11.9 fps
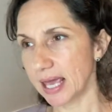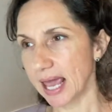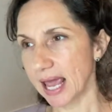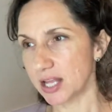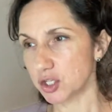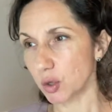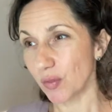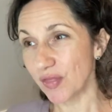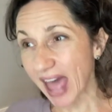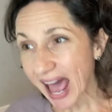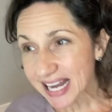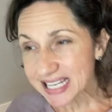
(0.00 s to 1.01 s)
And so
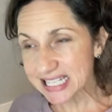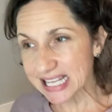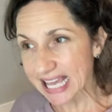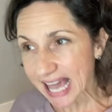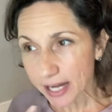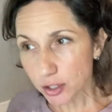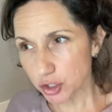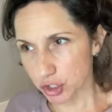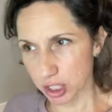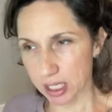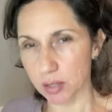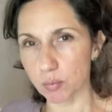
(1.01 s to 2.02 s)
that is the
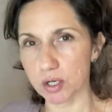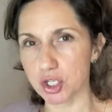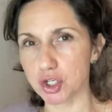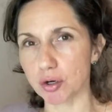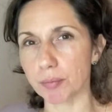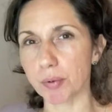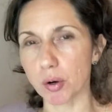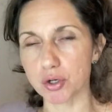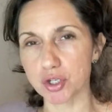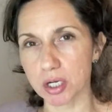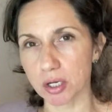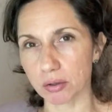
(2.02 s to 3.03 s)
energy in which you're
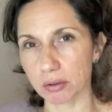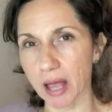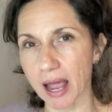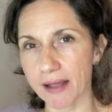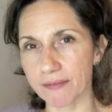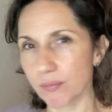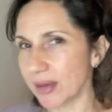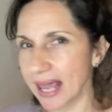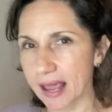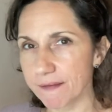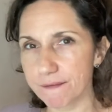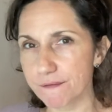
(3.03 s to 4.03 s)
approaching your life. We
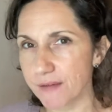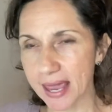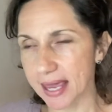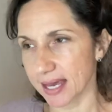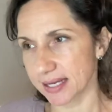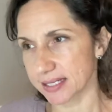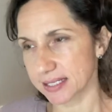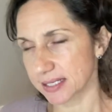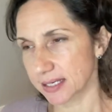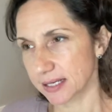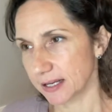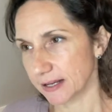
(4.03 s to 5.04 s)
can't fake it,
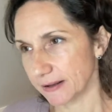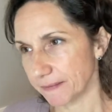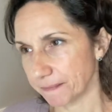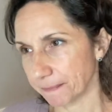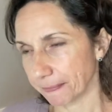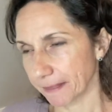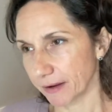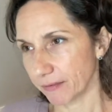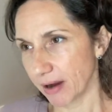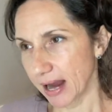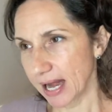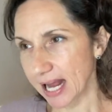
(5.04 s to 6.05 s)

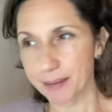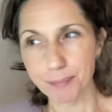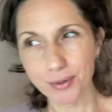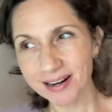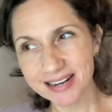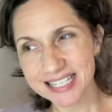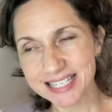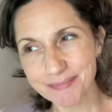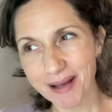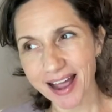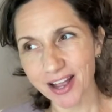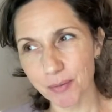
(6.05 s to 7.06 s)
right? I could put on a
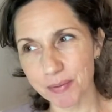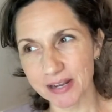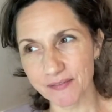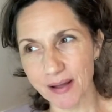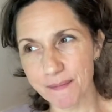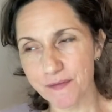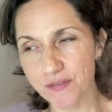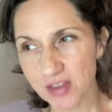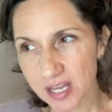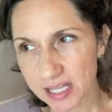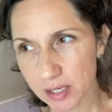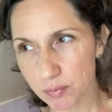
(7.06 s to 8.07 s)
smile, but if I'm
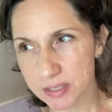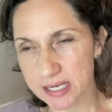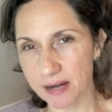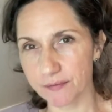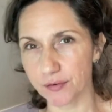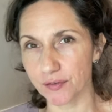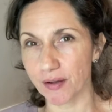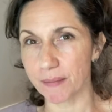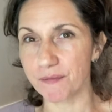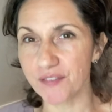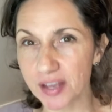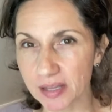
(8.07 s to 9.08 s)
feeling resentful, if I'm
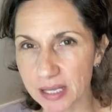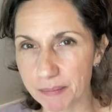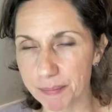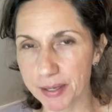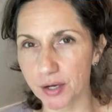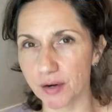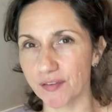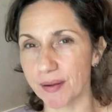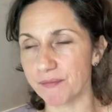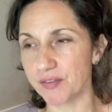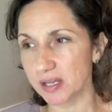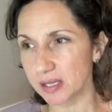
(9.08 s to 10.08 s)
feeling bitter, if I'm
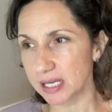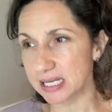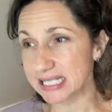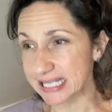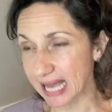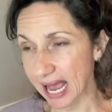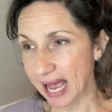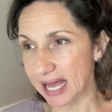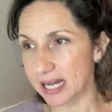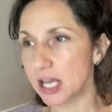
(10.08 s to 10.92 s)
feeling sad,